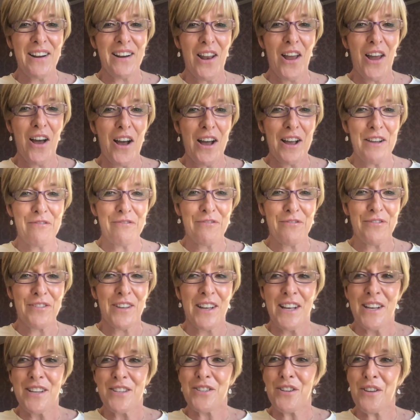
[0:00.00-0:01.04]
life
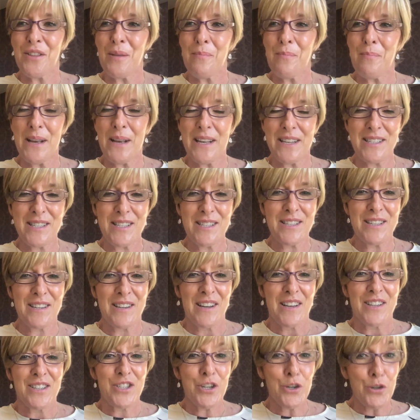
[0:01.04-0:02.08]
to the best
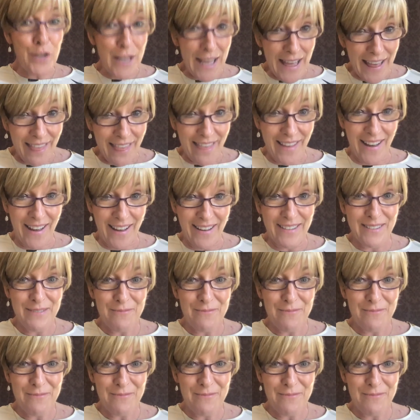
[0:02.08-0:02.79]
together,